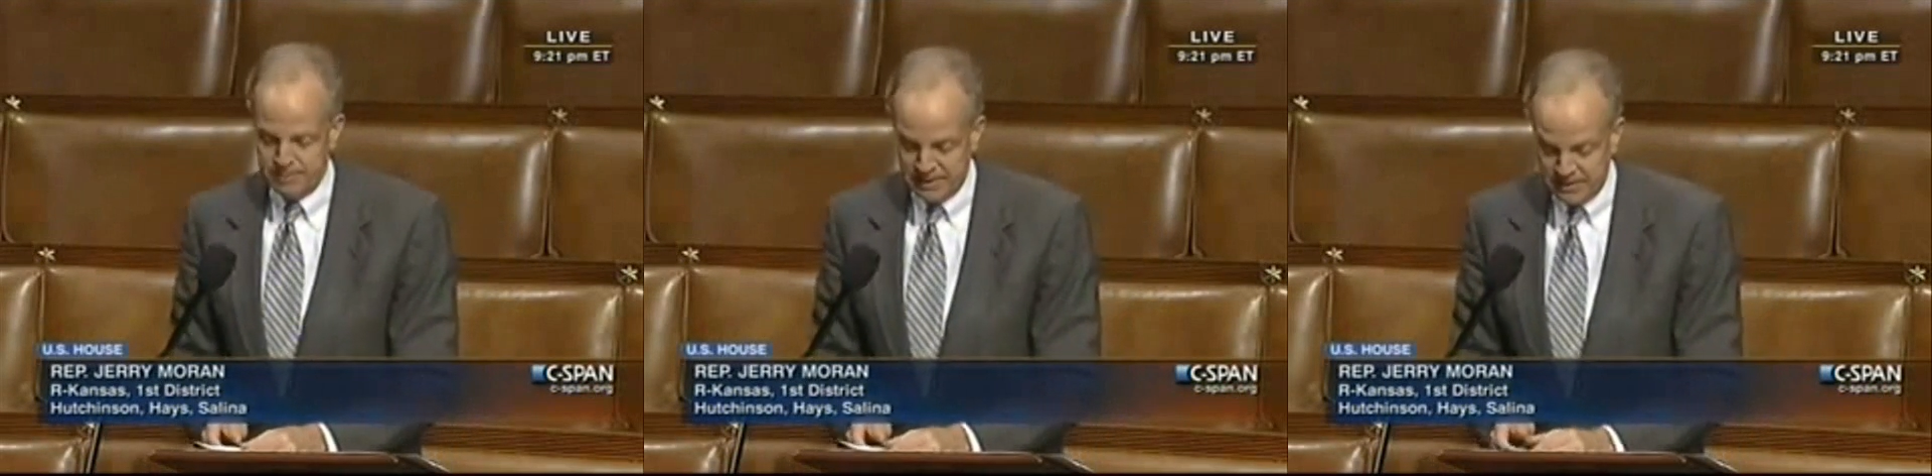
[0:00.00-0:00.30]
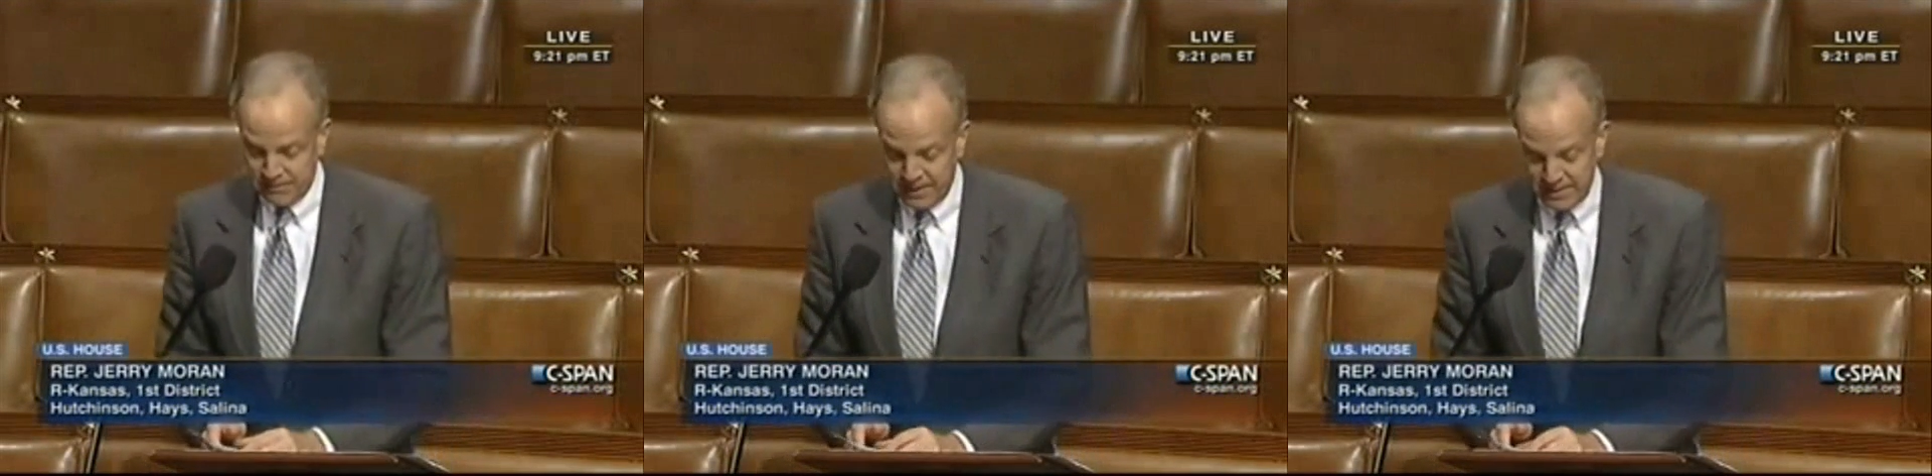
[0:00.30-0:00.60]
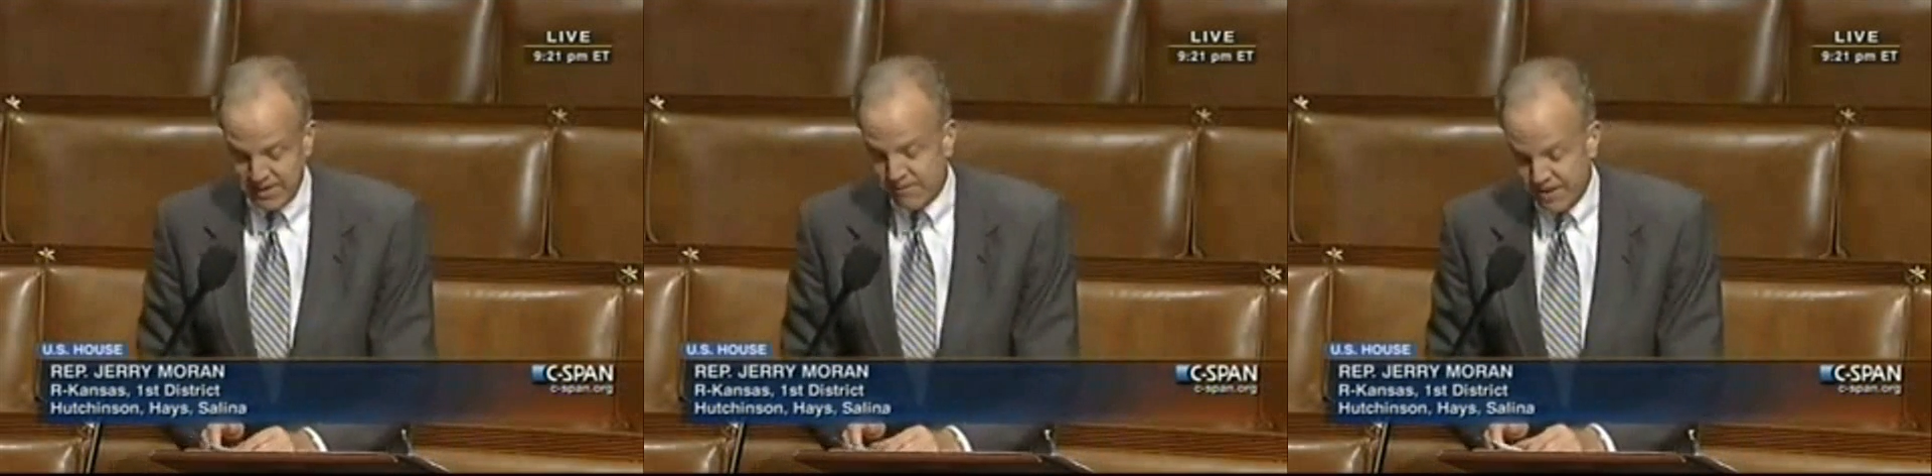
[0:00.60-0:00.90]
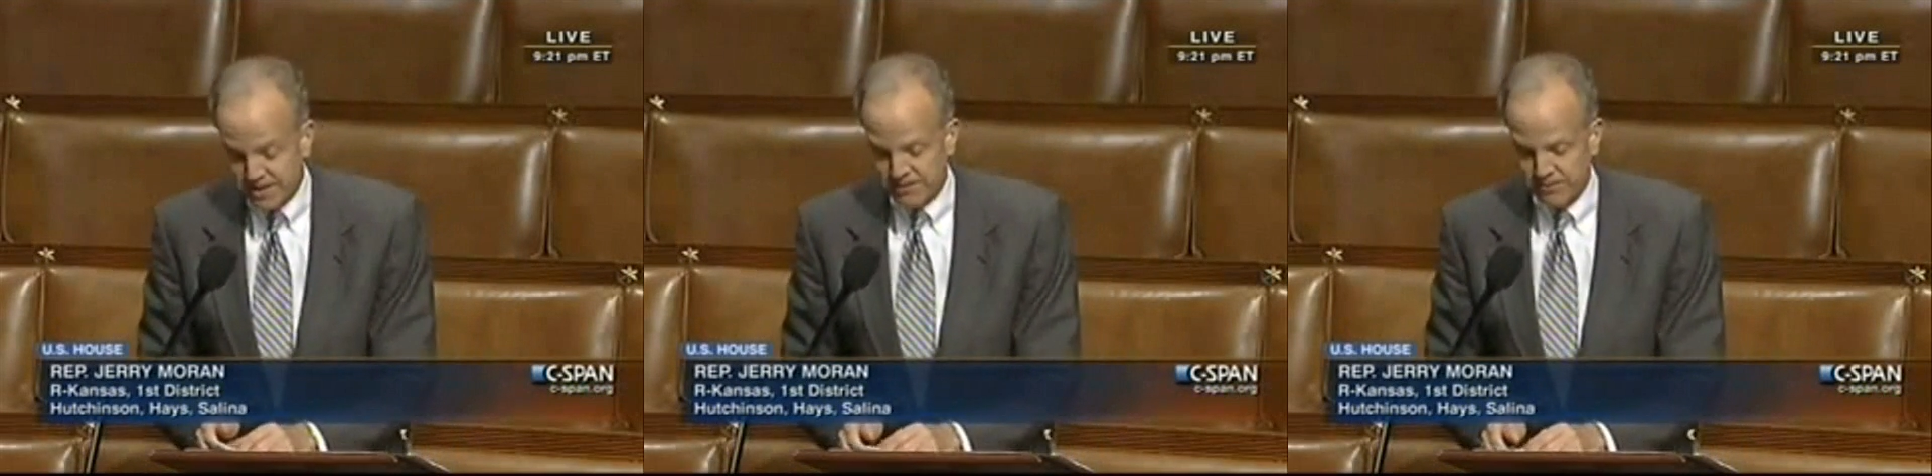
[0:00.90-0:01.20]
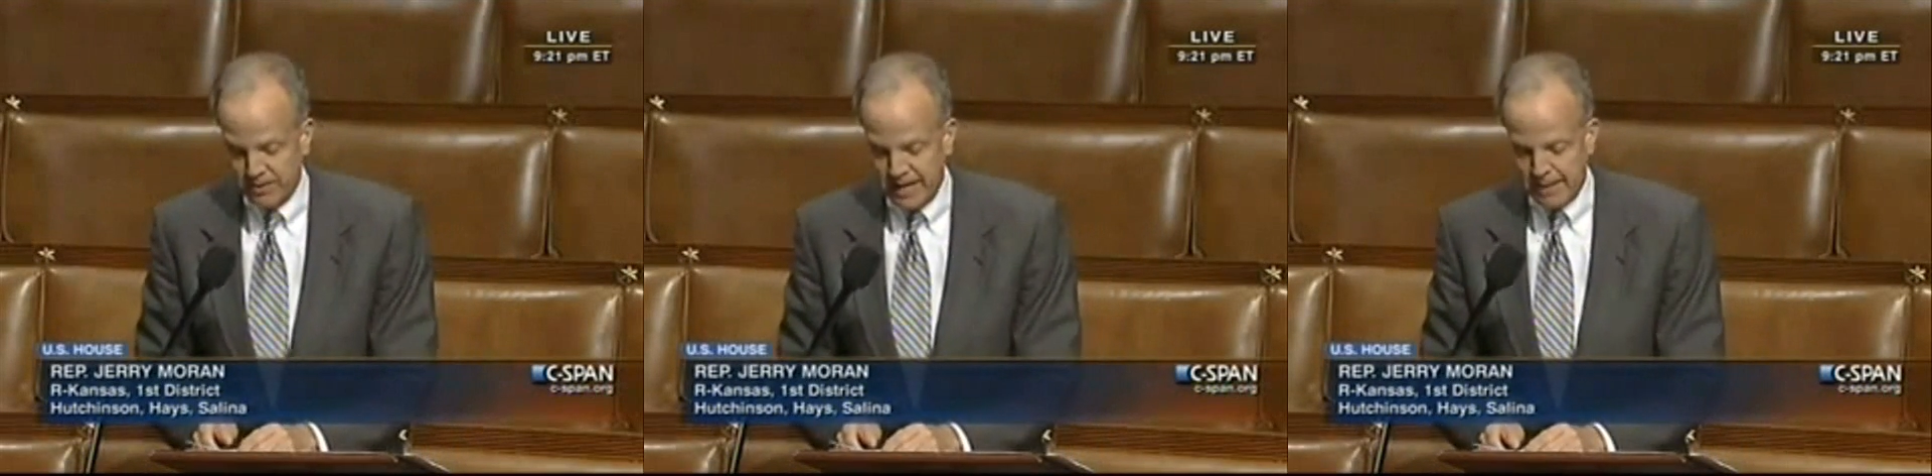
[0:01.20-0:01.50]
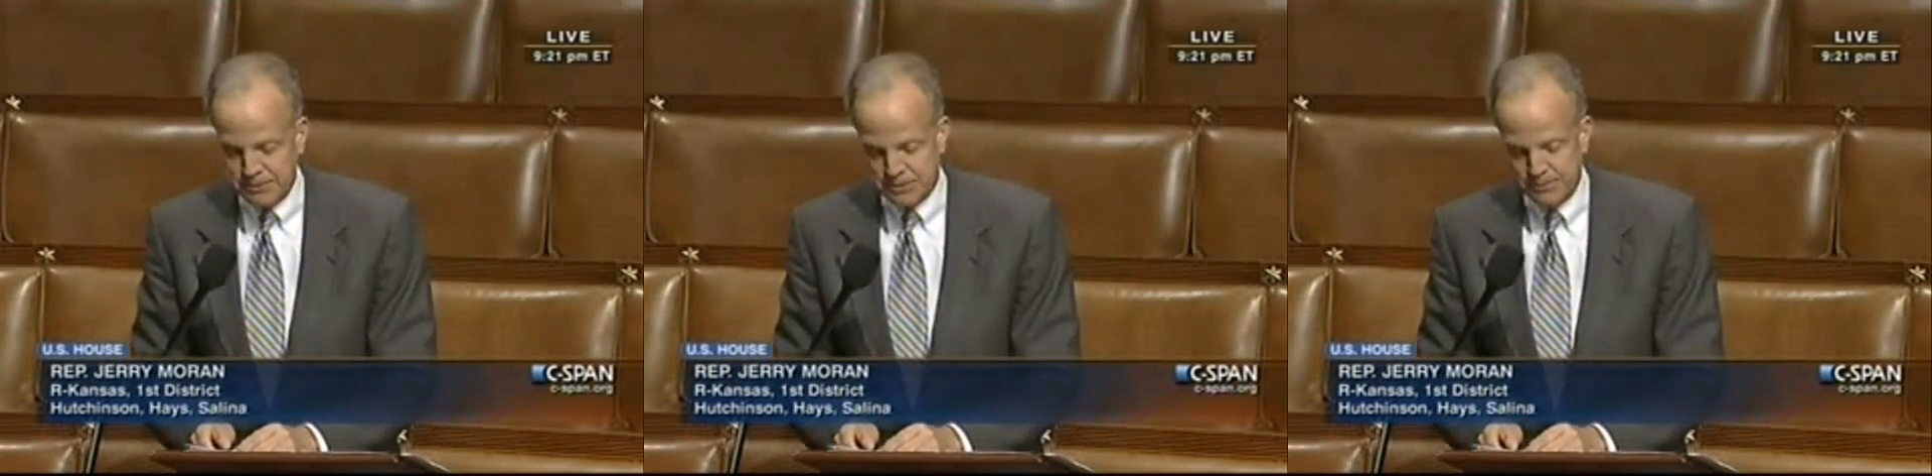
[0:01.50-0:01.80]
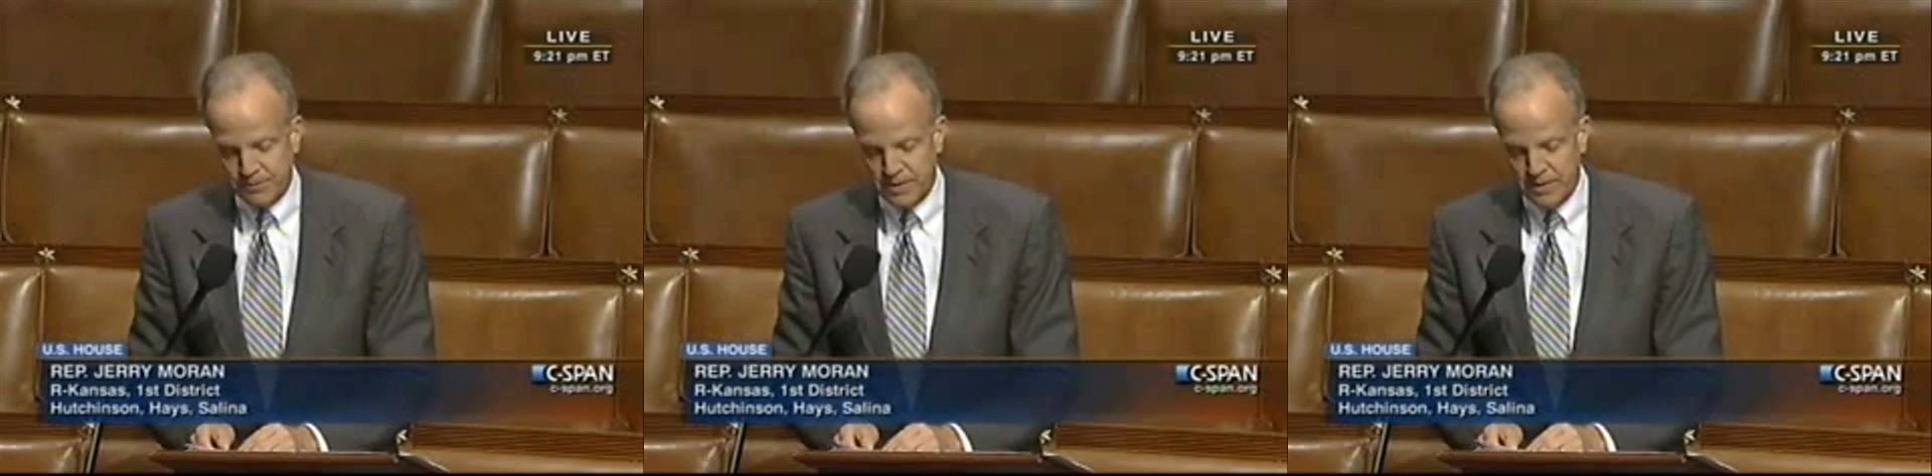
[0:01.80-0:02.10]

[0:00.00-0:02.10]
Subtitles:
in the event of her capture.